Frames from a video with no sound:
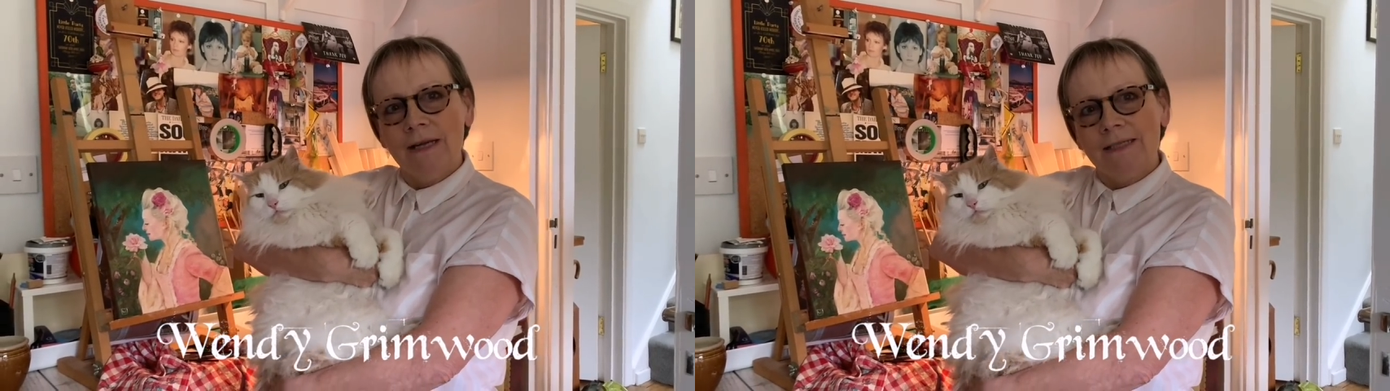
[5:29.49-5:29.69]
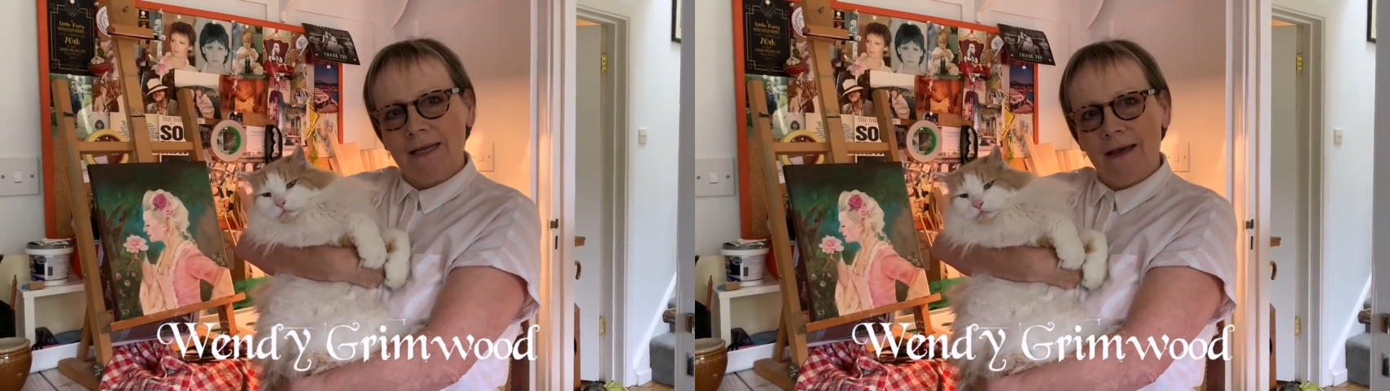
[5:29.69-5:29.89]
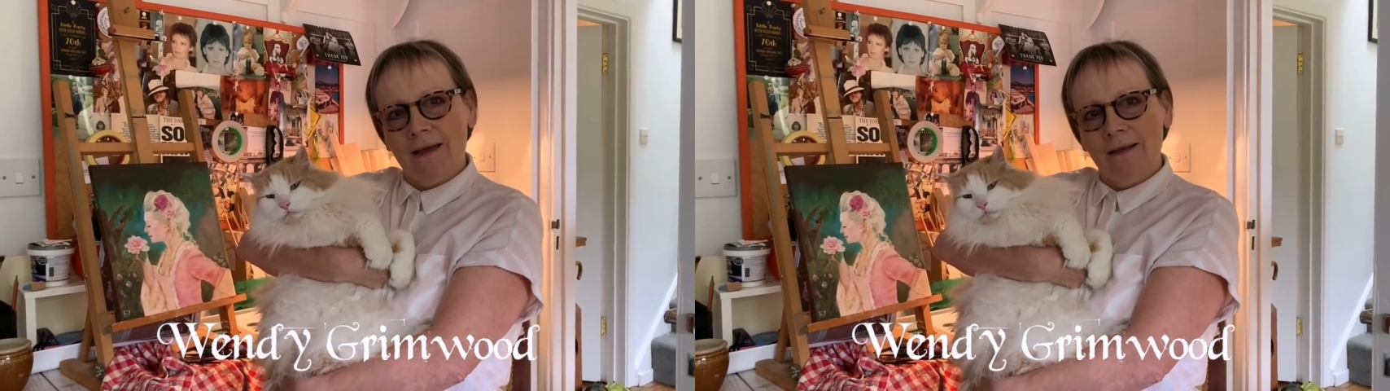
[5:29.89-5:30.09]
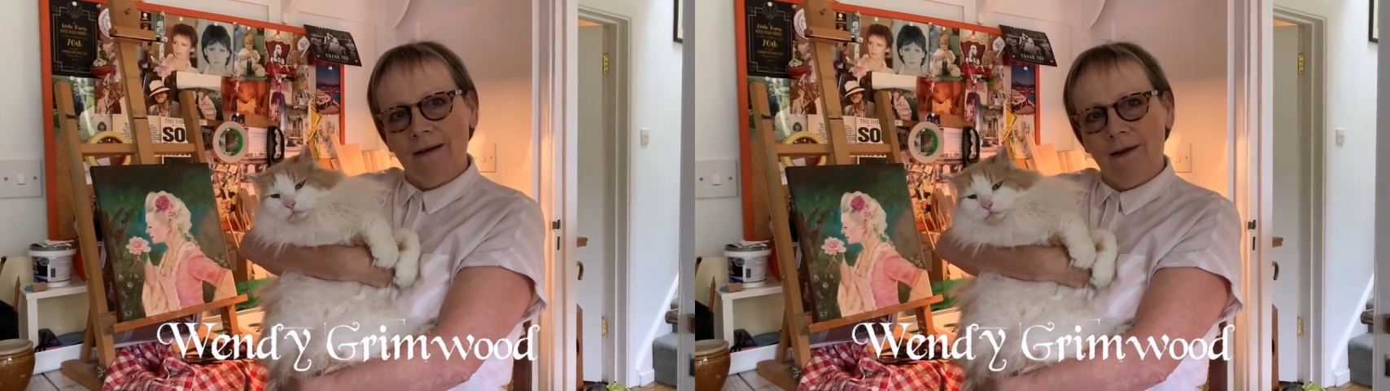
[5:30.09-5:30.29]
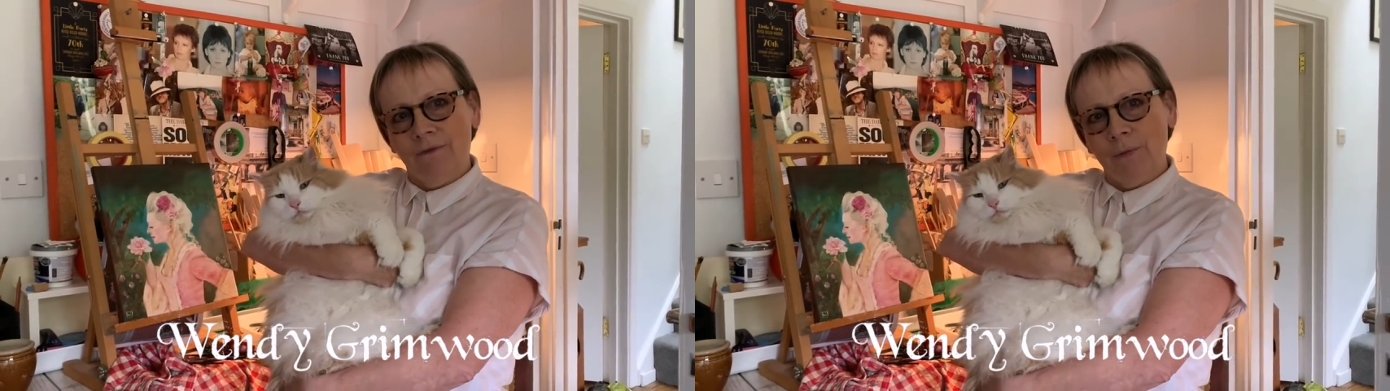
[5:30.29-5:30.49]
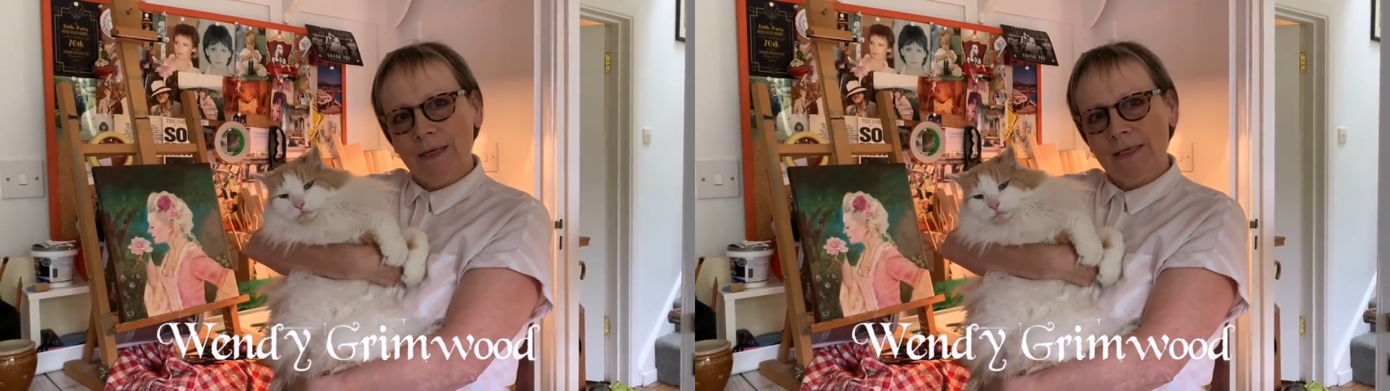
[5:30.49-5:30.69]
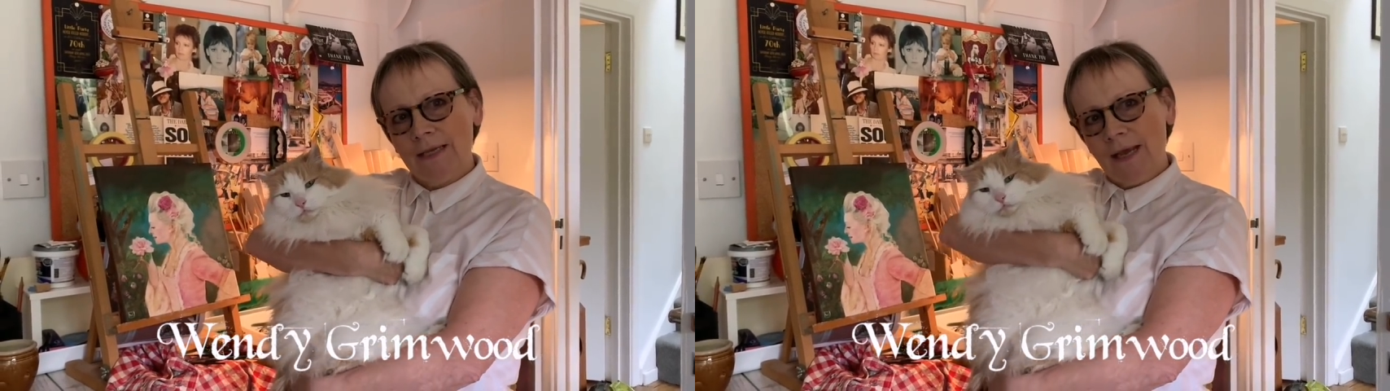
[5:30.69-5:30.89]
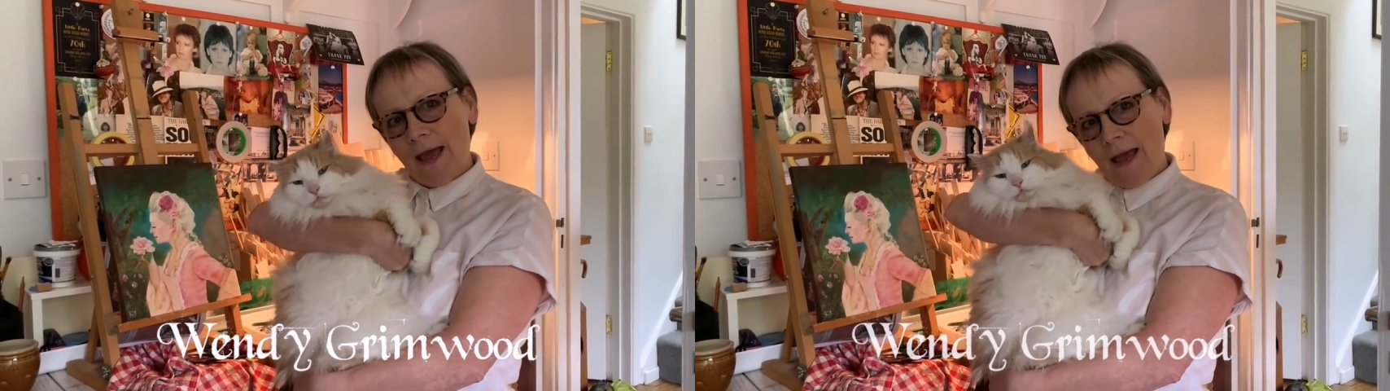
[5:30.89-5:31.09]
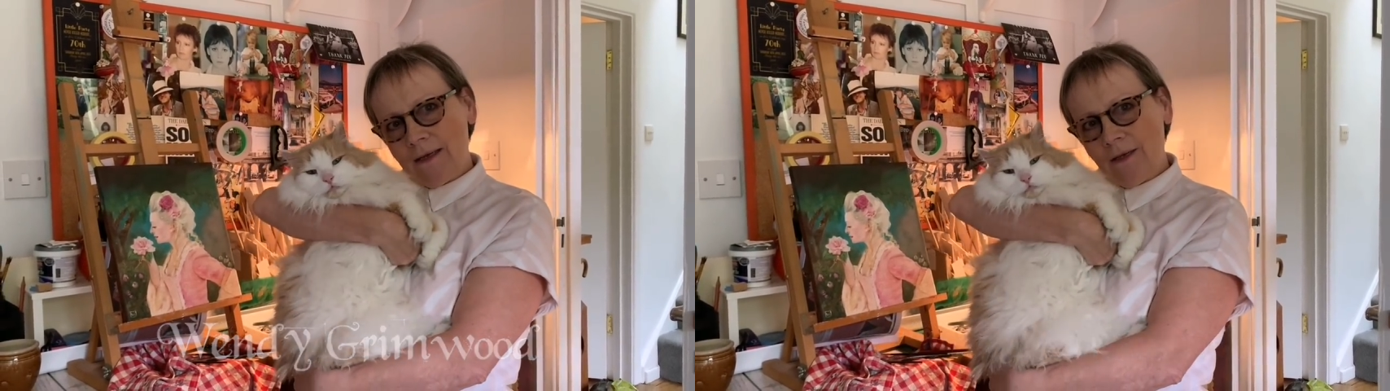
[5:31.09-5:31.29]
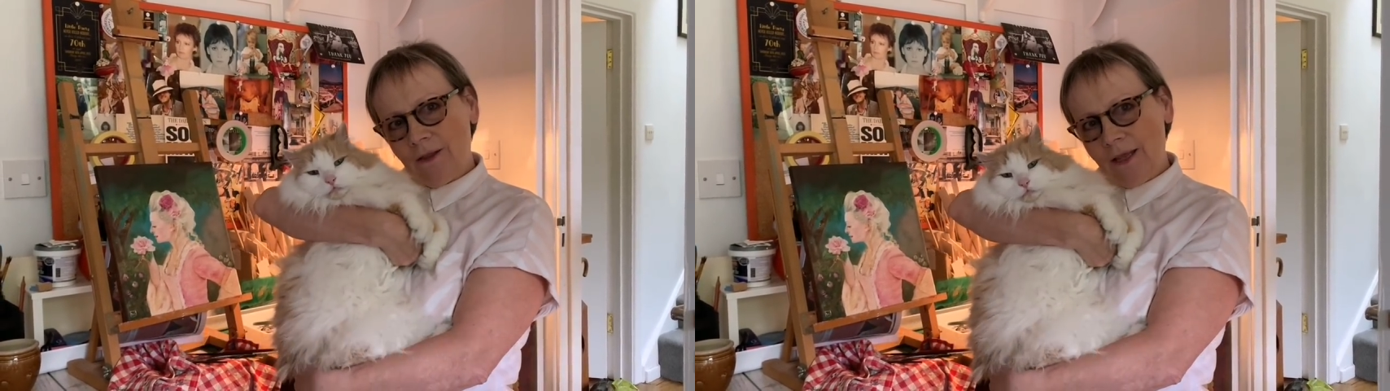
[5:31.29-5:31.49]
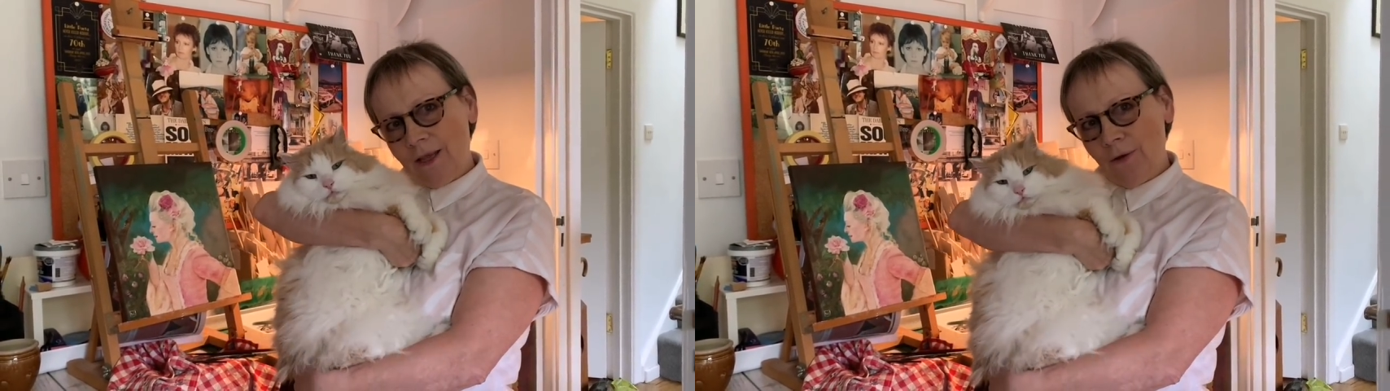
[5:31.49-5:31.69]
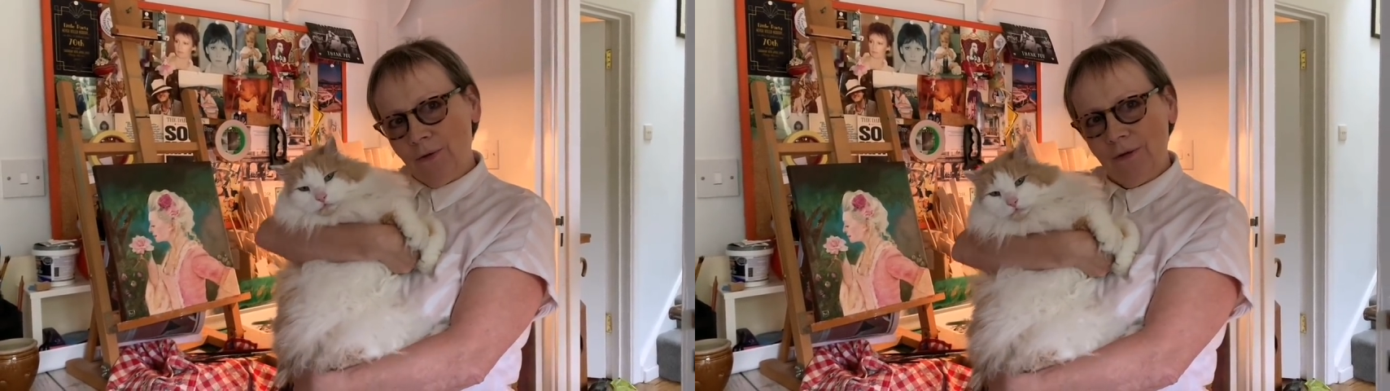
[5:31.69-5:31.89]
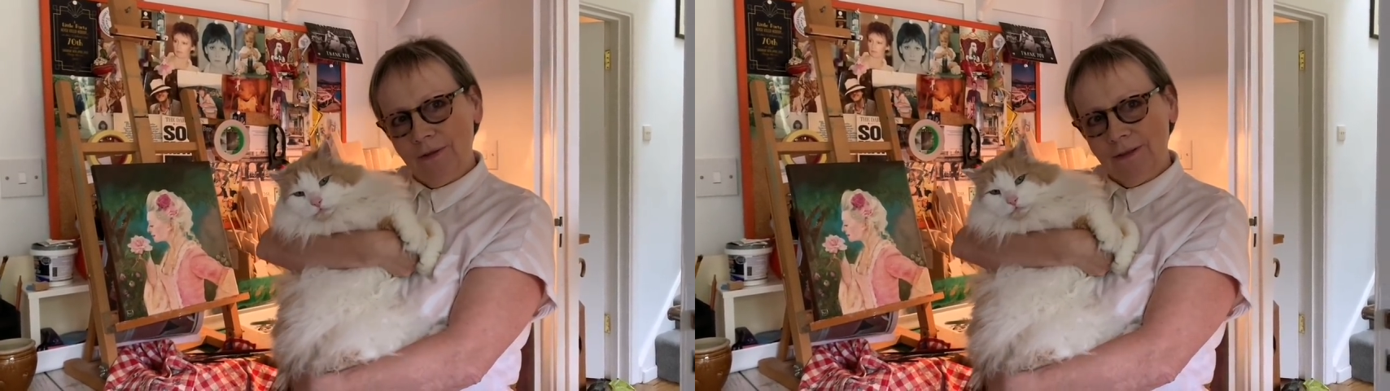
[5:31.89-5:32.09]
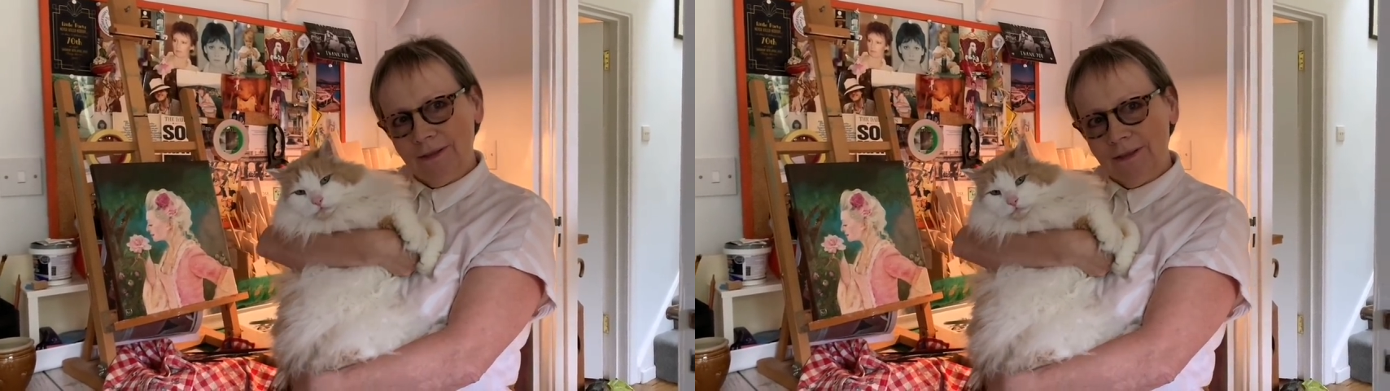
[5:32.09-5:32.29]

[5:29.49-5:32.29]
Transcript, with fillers: Have a great day. Love, Wendy and Theo.